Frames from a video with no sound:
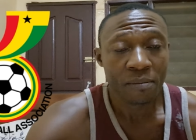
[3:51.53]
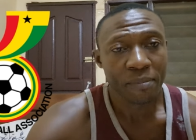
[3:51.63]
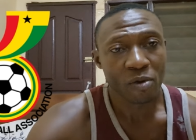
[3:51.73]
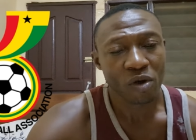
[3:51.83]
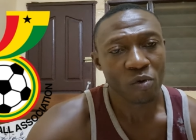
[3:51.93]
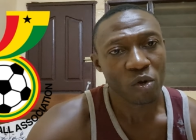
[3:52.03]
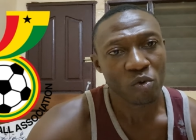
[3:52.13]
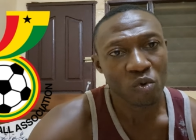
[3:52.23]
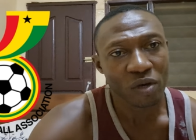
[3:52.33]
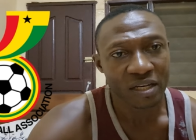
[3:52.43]
Meanwhile, when you
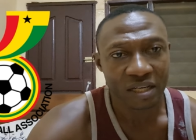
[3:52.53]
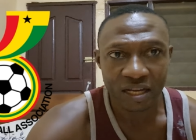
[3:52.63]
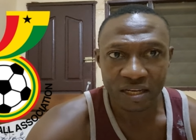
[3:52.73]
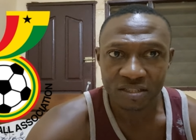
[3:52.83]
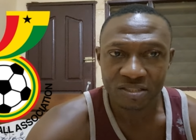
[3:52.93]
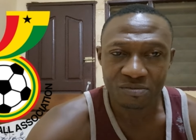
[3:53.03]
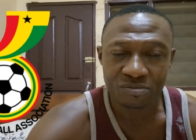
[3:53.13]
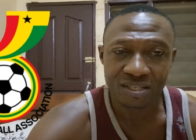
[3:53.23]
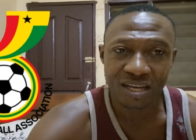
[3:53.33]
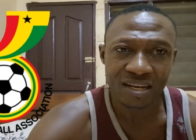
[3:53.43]
look at the Ghanaian
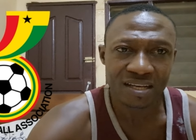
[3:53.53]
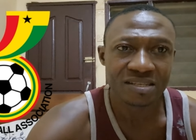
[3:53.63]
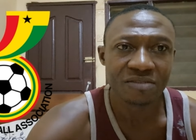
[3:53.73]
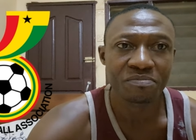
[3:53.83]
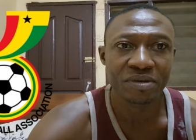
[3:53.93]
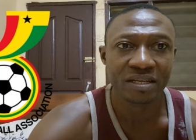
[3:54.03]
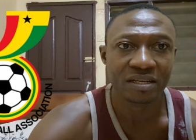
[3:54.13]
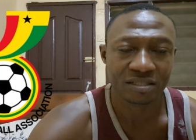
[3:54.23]
teams, Ghana is a big